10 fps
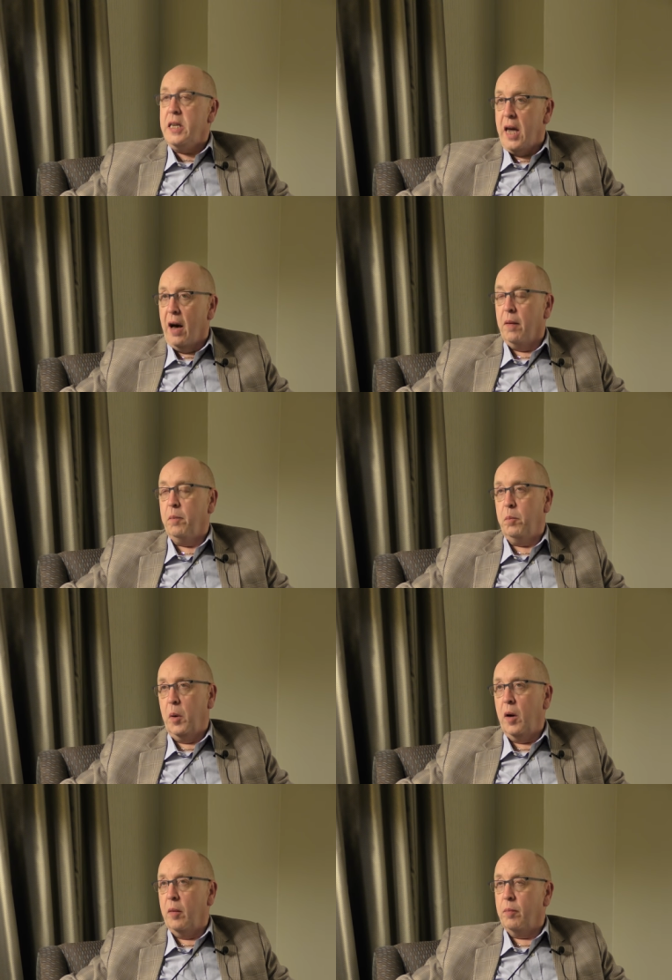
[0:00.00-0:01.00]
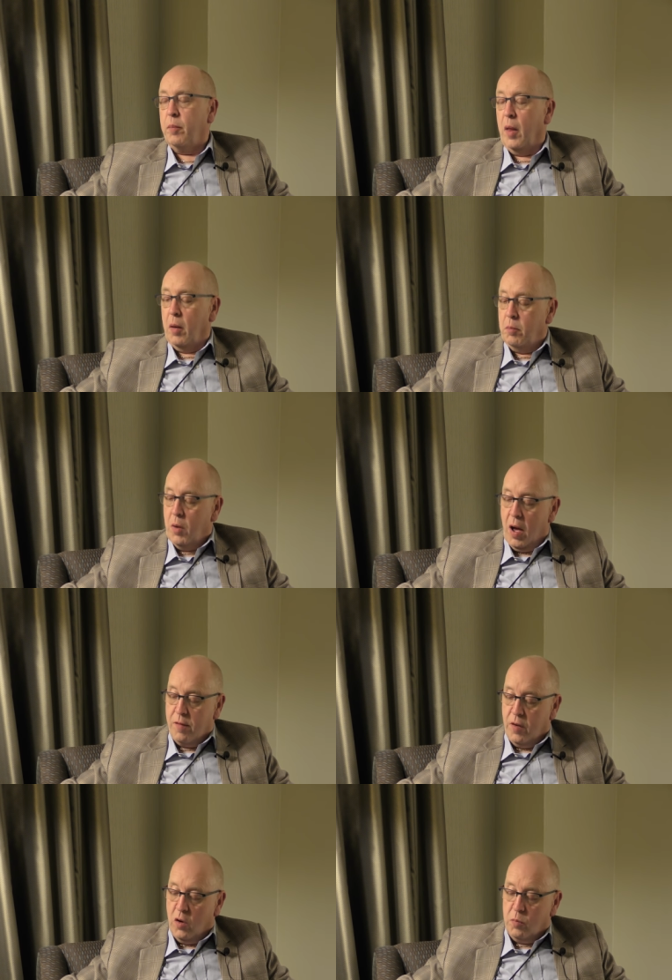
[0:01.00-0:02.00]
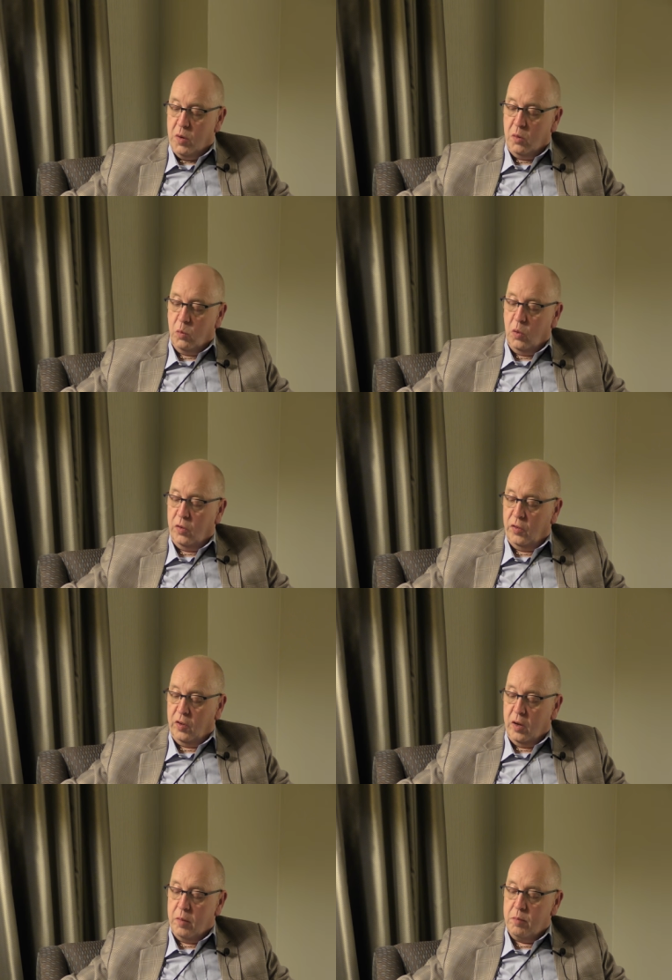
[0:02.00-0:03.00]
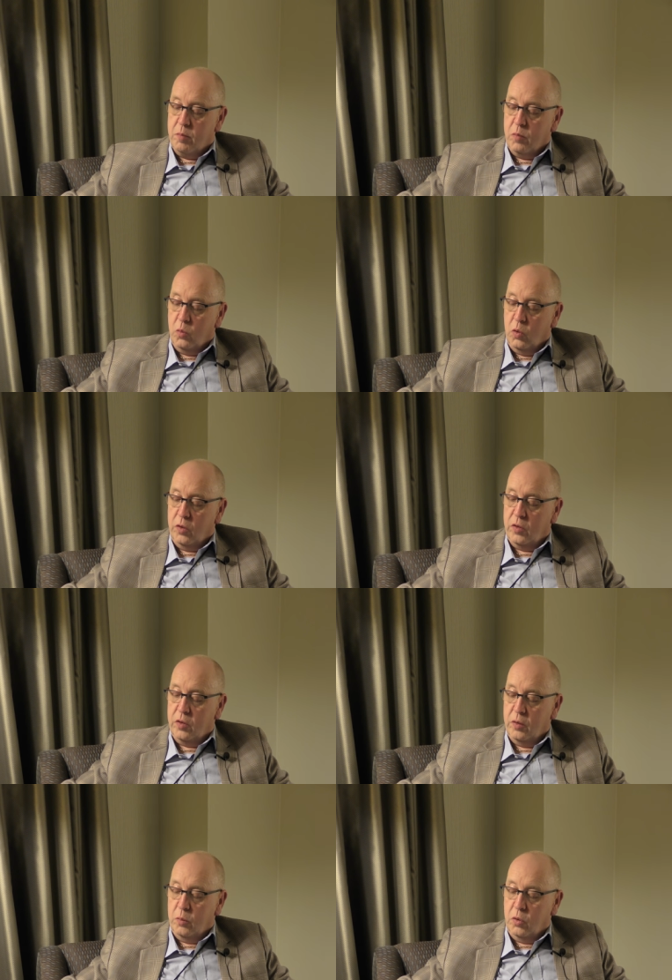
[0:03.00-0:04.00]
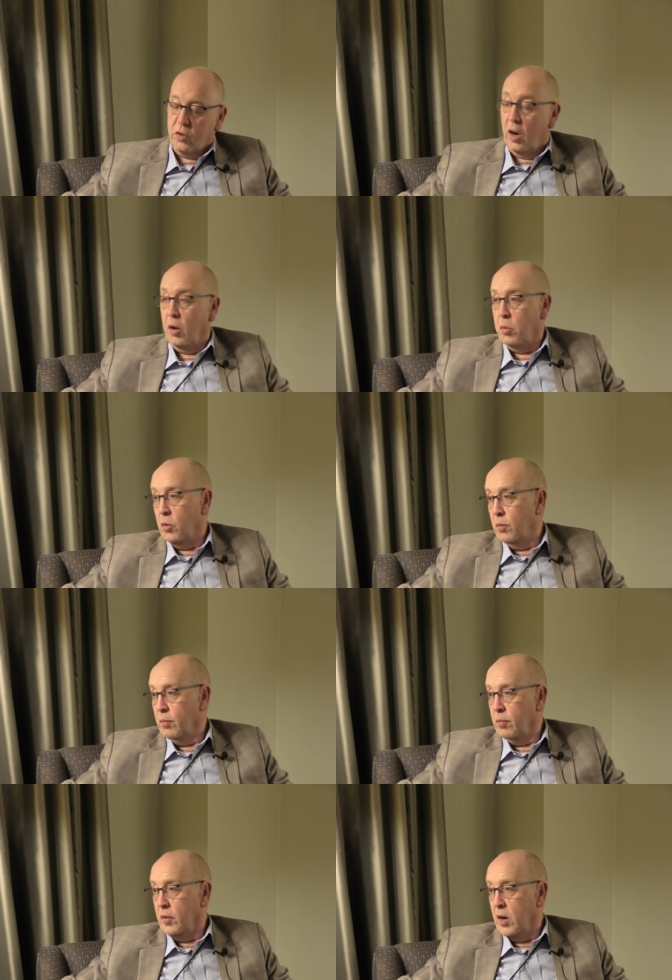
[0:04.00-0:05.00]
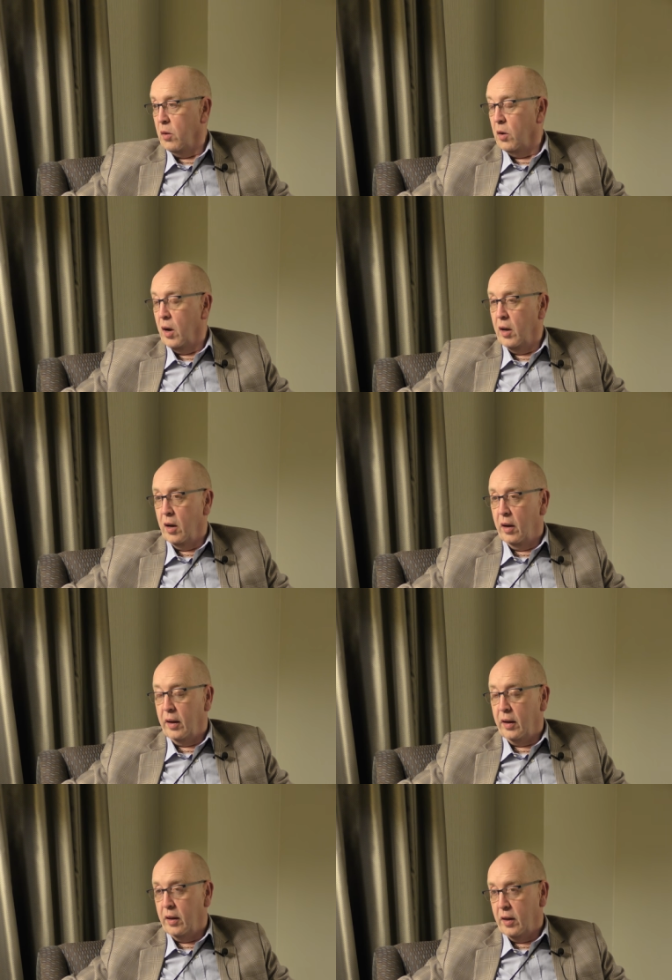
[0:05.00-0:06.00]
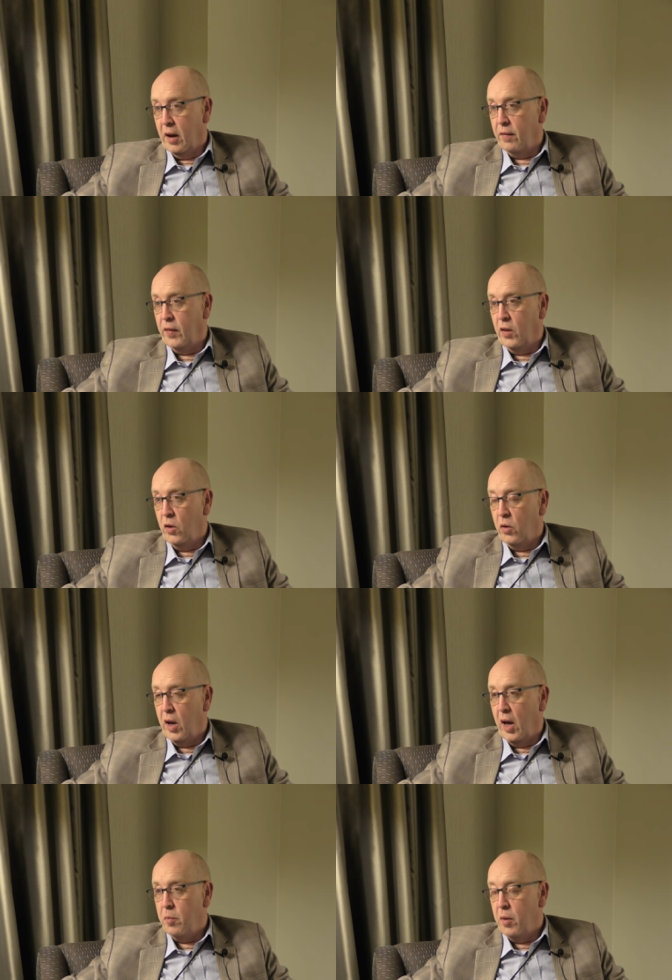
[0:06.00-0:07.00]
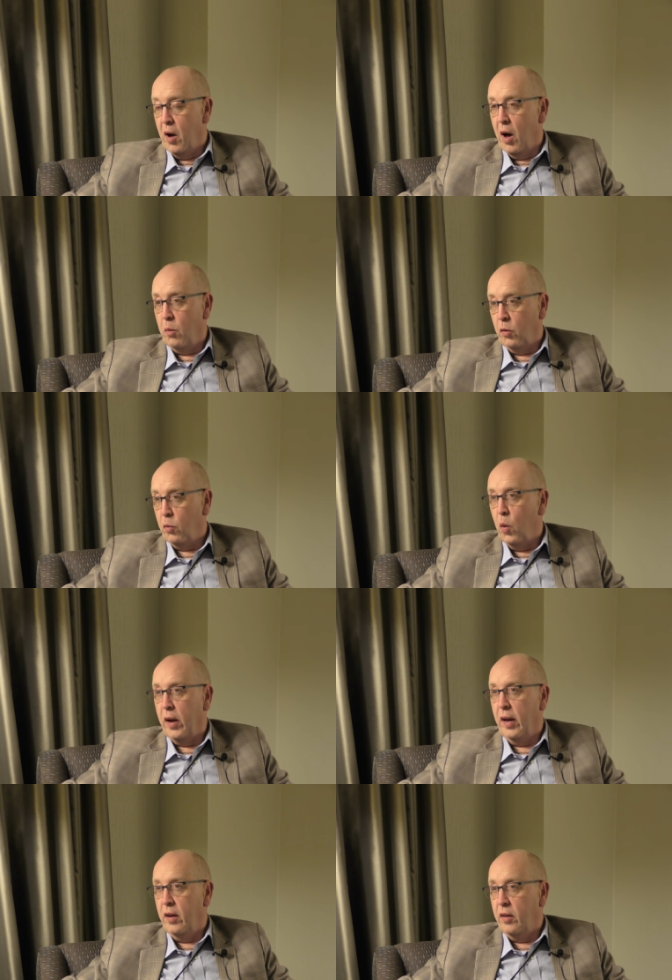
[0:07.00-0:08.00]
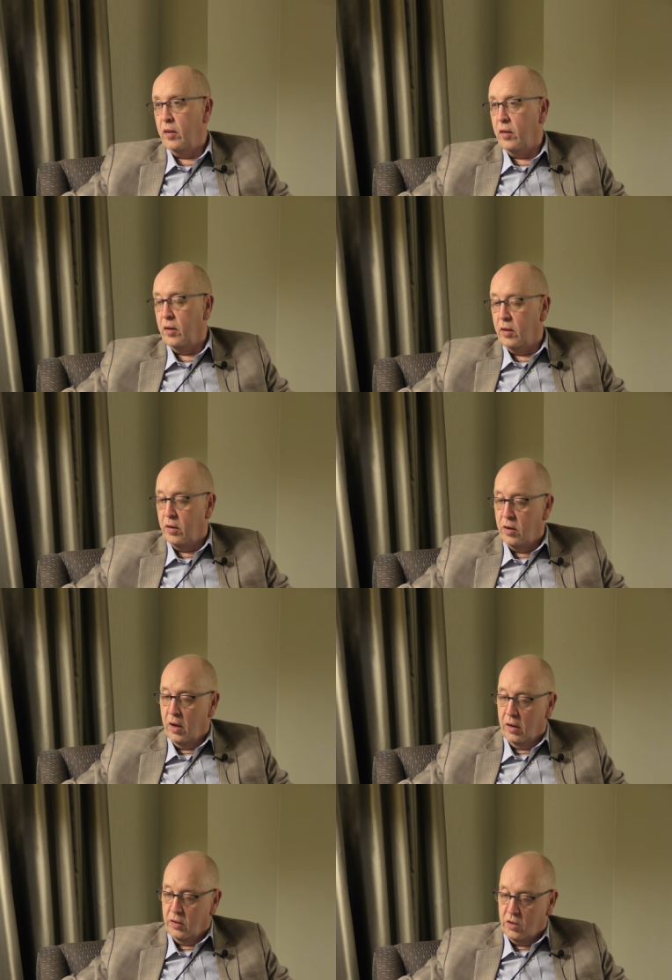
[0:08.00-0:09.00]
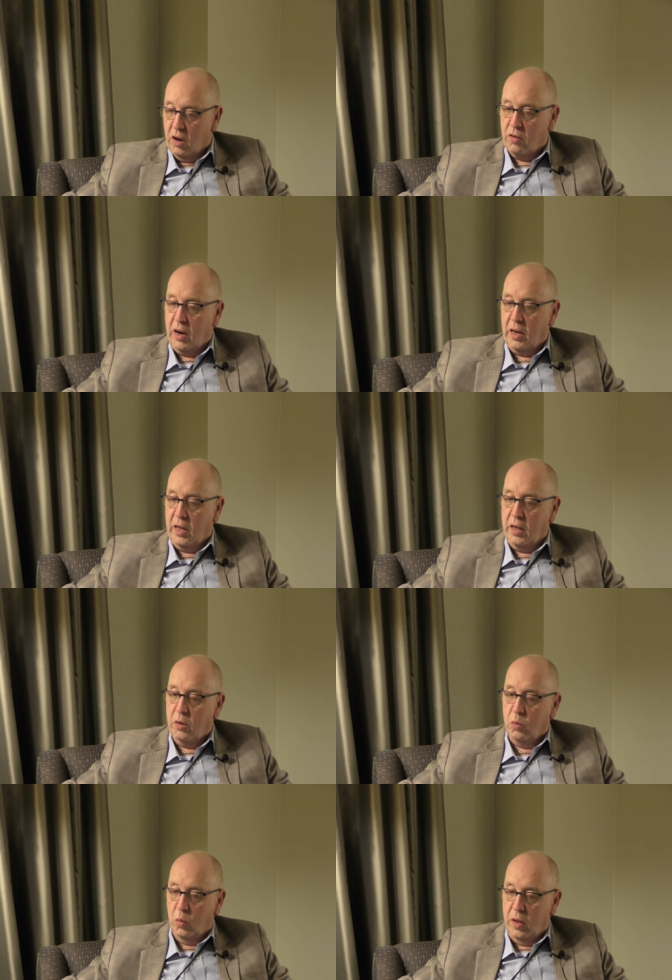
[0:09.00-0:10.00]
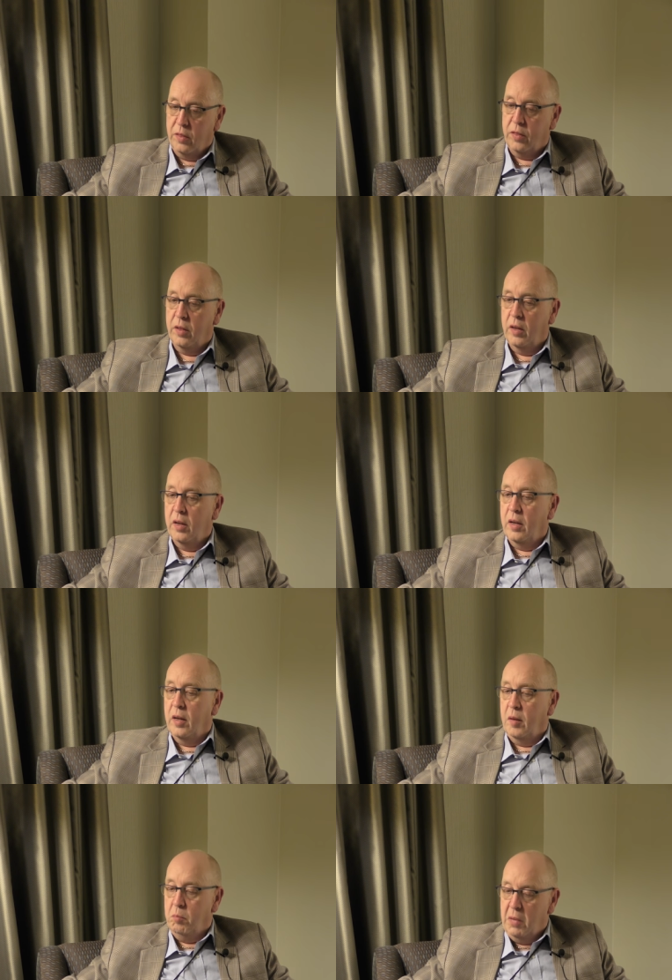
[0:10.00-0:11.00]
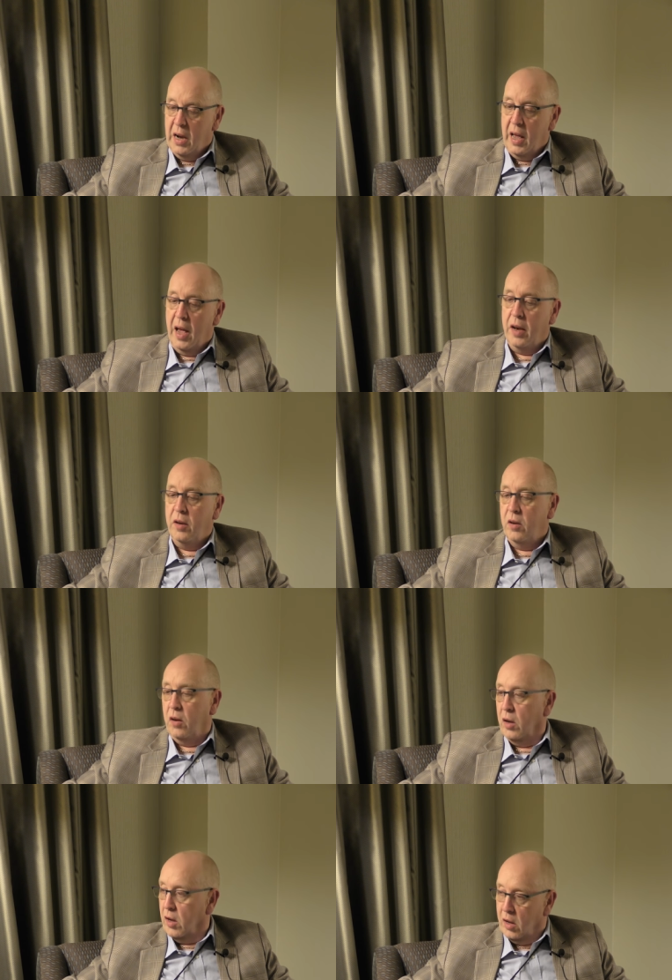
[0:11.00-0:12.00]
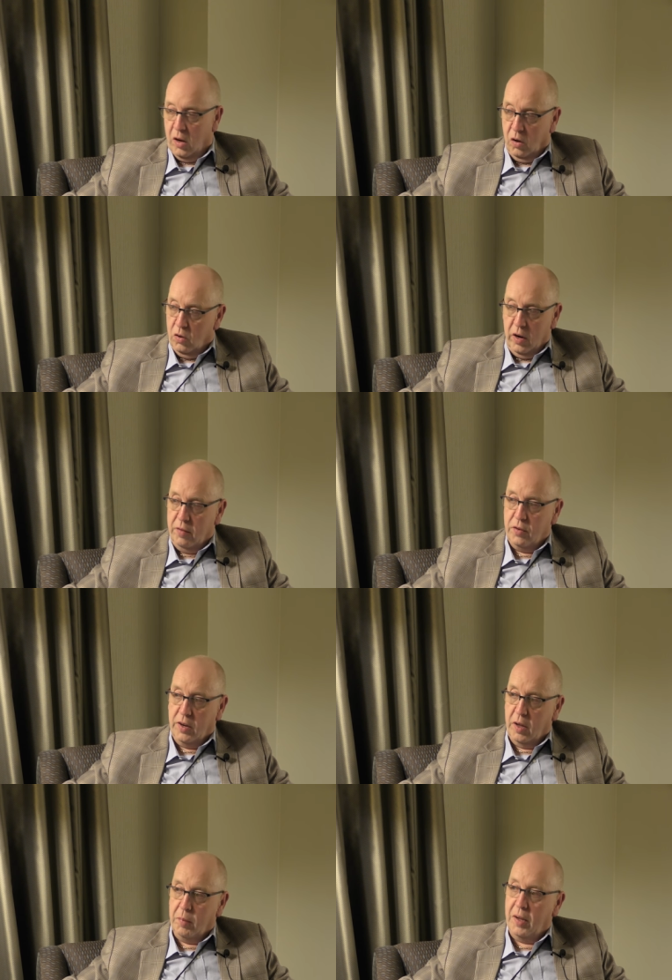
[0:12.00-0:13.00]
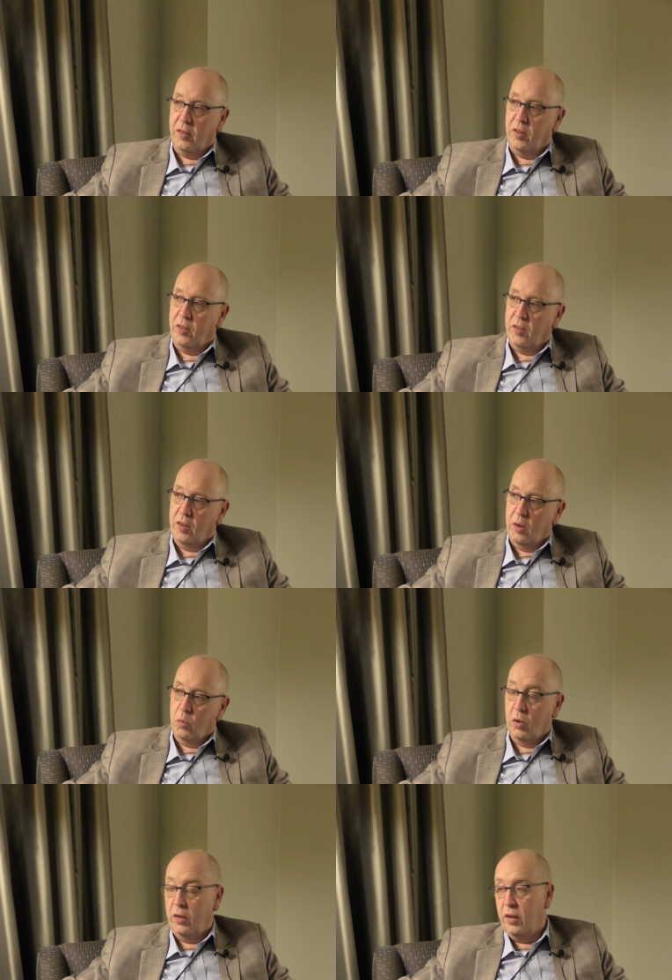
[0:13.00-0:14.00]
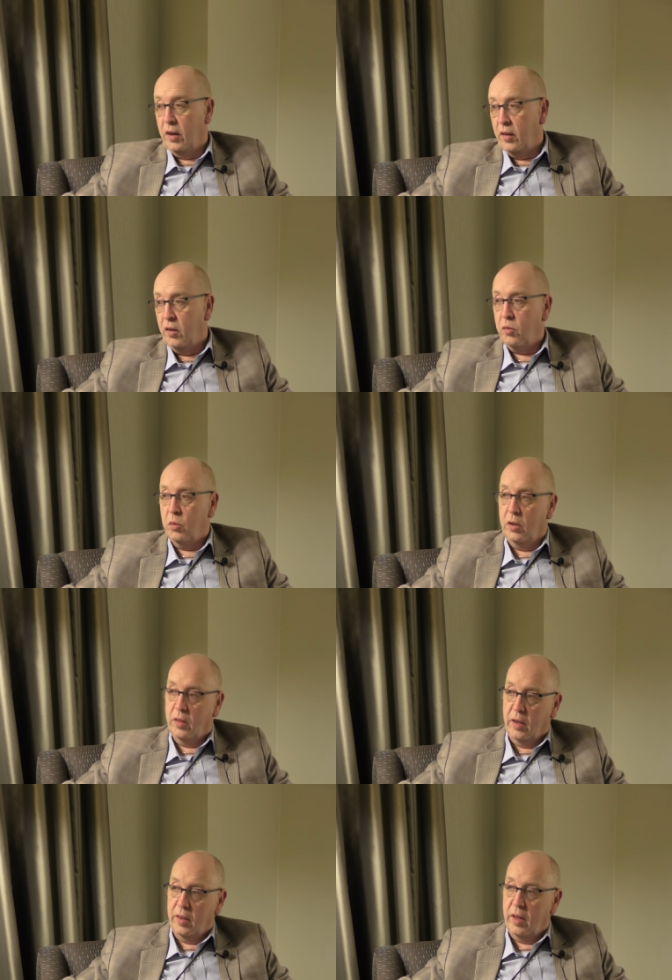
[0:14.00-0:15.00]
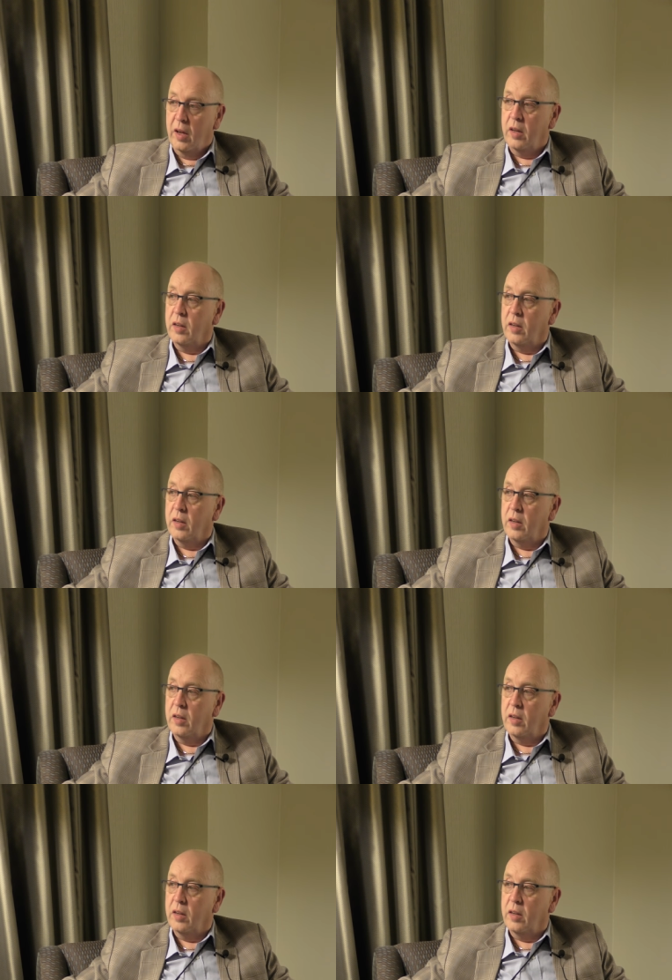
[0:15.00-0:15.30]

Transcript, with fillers: Yeah, but my involvement was um, was was global. Mm-hmm. You know, I, I covered the UK, but I was working uh, directly with Milan on an everyday mm-hmm. basis. Mm-hmm. You know, what do you think of this? What do you think of that?